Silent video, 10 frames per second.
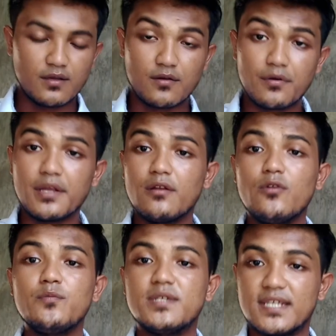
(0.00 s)

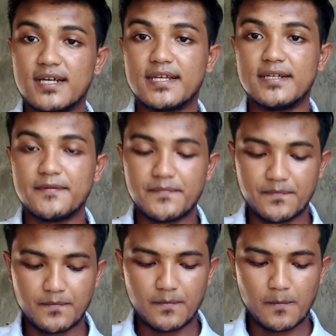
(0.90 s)
Curriculum
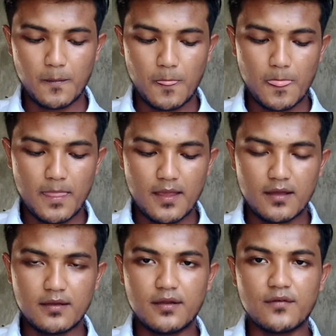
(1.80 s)

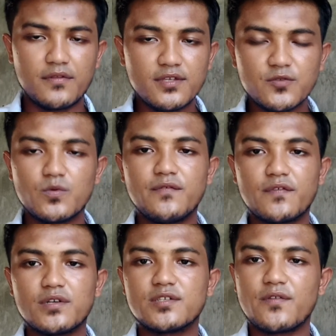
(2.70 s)
design. Now this
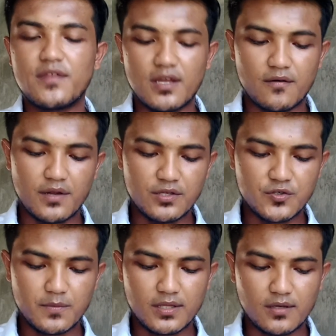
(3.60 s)
refers to the
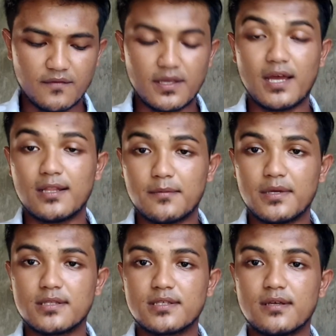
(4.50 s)
arrangement of the
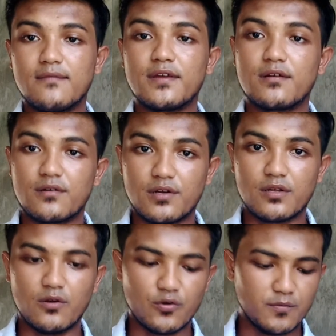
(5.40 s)
elements of a
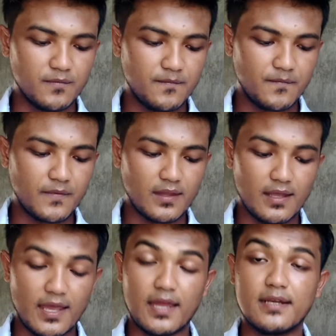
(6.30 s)
curriculum,
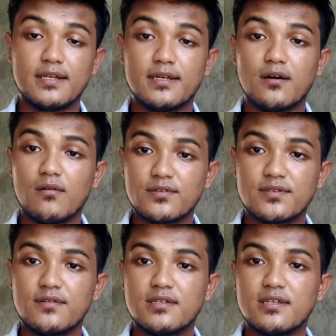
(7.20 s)
and
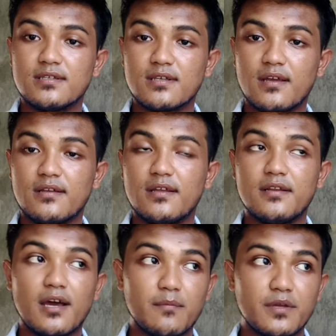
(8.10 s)
also this is a
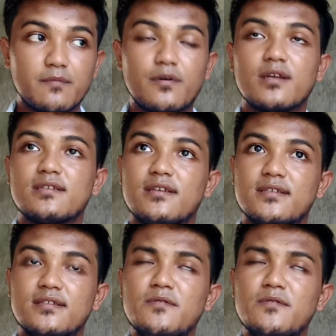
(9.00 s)
dynamic process.